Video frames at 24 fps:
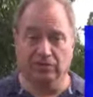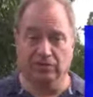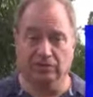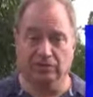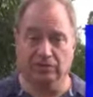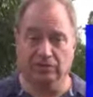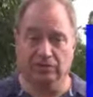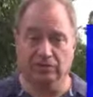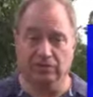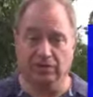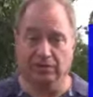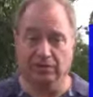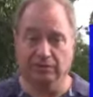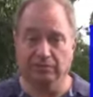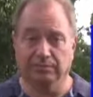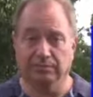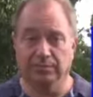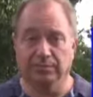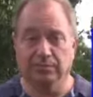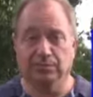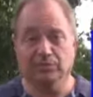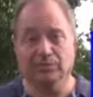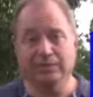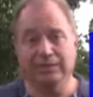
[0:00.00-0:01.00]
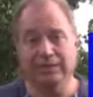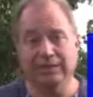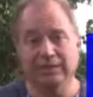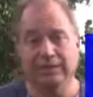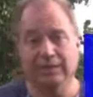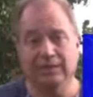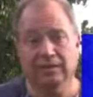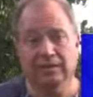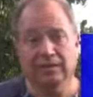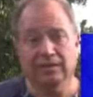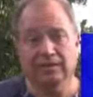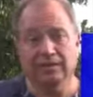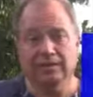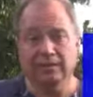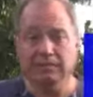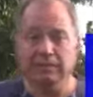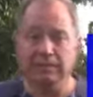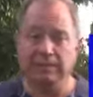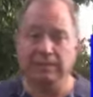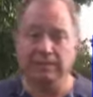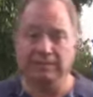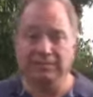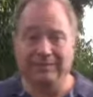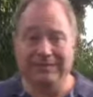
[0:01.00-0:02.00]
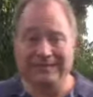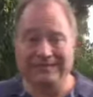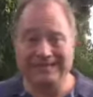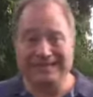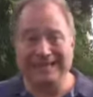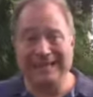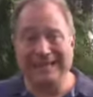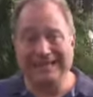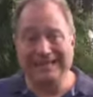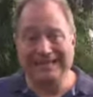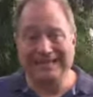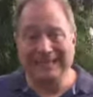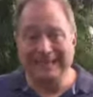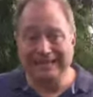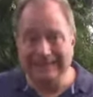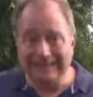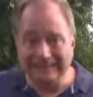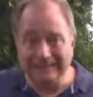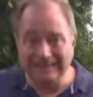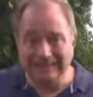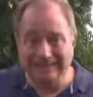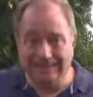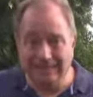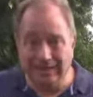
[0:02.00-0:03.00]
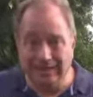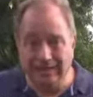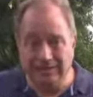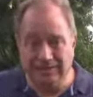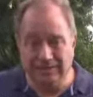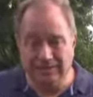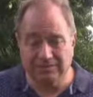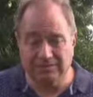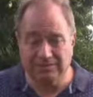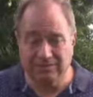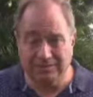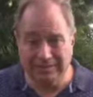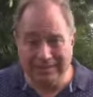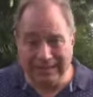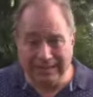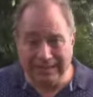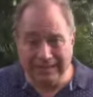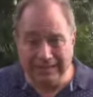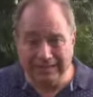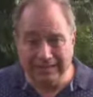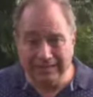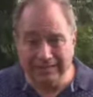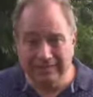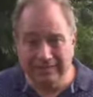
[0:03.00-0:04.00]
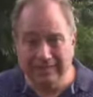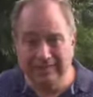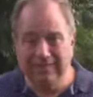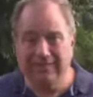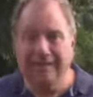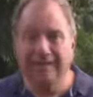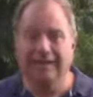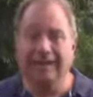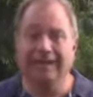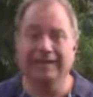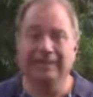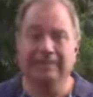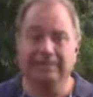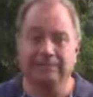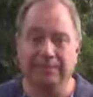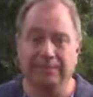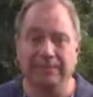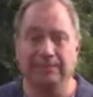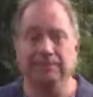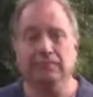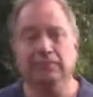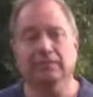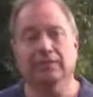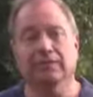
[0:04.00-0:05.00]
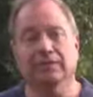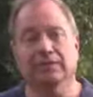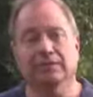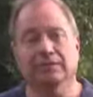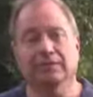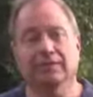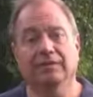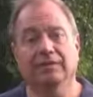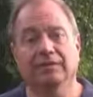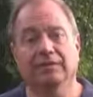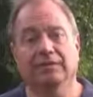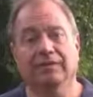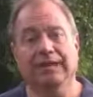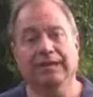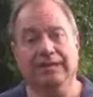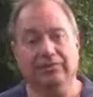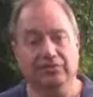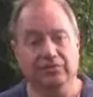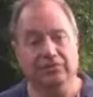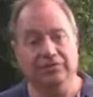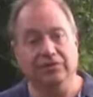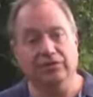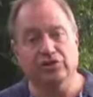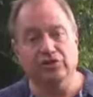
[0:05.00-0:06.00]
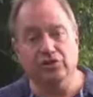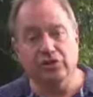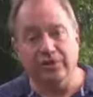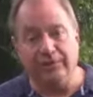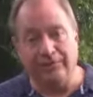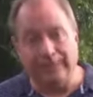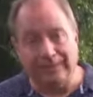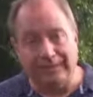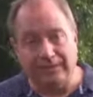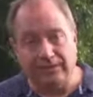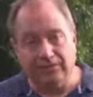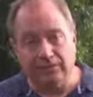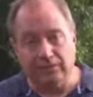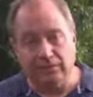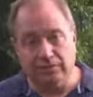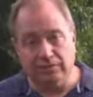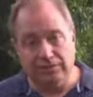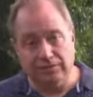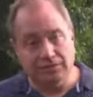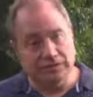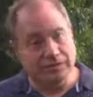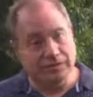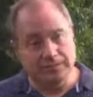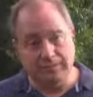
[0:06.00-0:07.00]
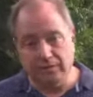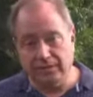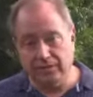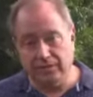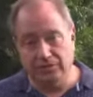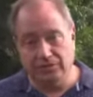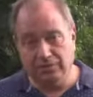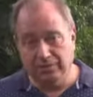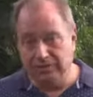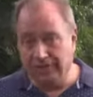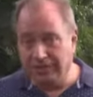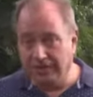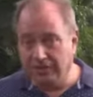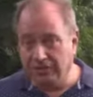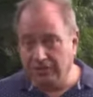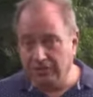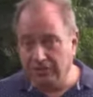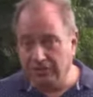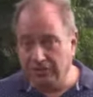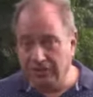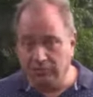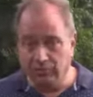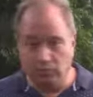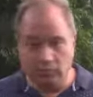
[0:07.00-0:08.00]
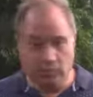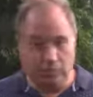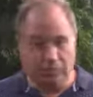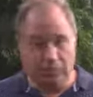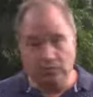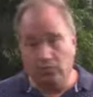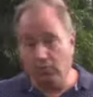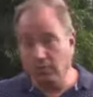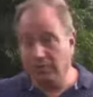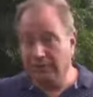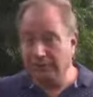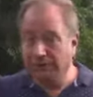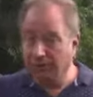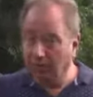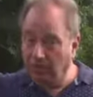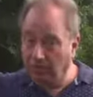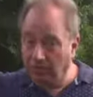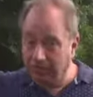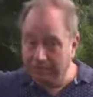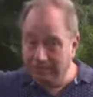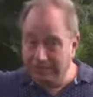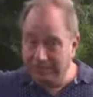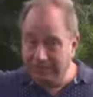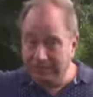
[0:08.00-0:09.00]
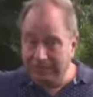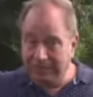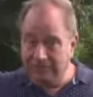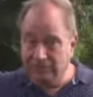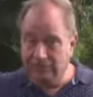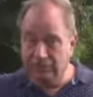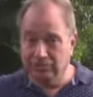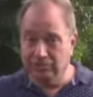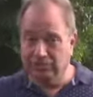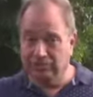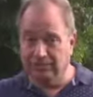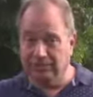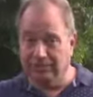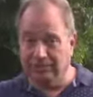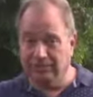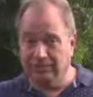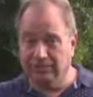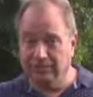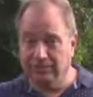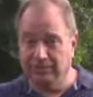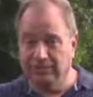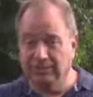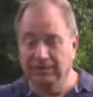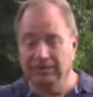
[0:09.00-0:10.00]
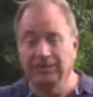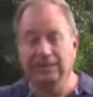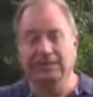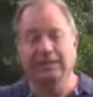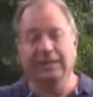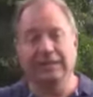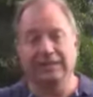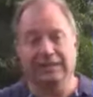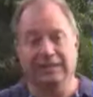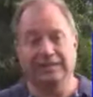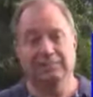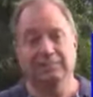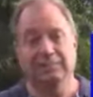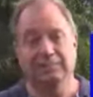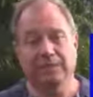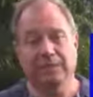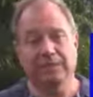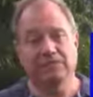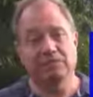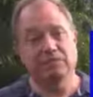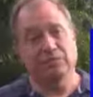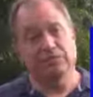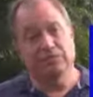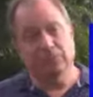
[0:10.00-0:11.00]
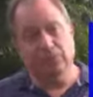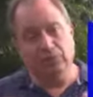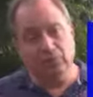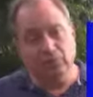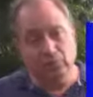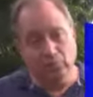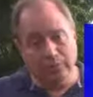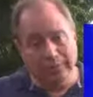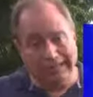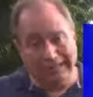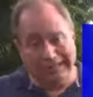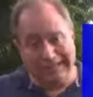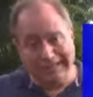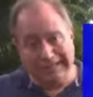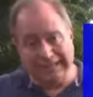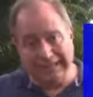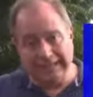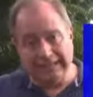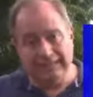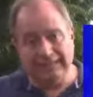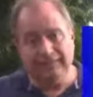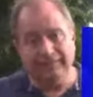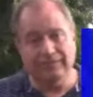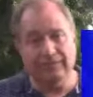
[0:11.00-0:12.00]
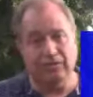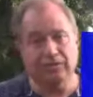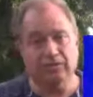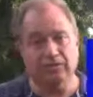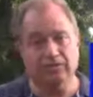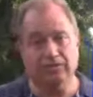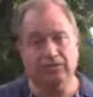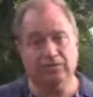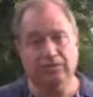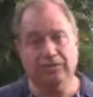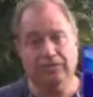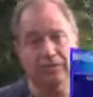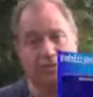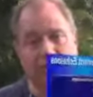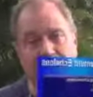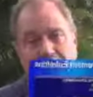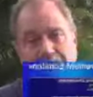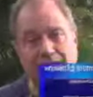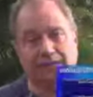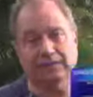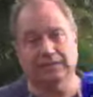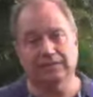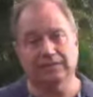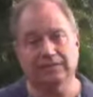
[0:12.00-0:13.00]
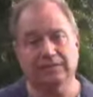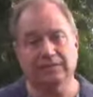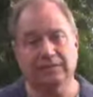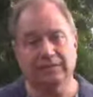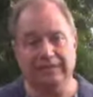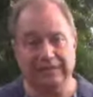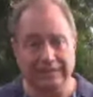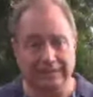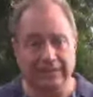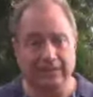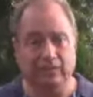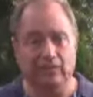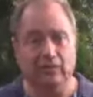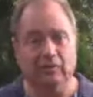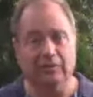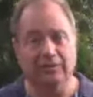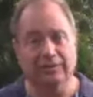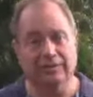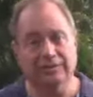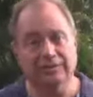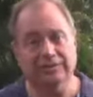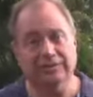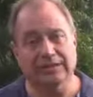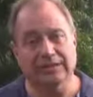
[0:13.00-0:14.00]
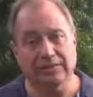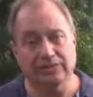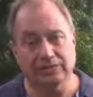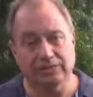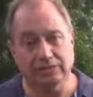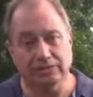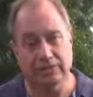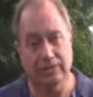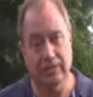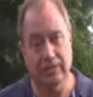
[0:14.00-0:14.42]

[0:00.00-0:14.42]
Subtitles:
result between the people maintaining the customer data and the people actually shipping. So it's not measured in the outside world or at the organizational level. It's measured between functional areas in the organization.